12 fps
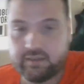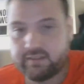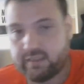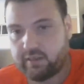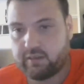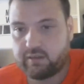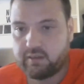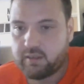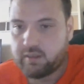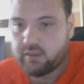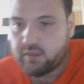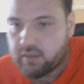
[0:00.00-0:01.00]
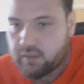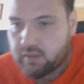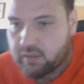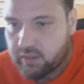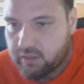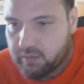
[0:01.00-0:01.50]
Until,
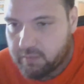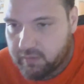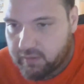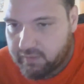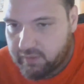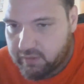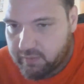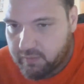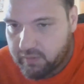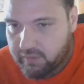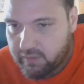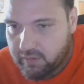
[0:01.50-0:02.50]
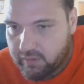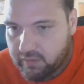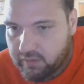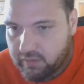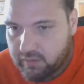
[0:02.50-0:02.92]
can you believe it? It's one of your.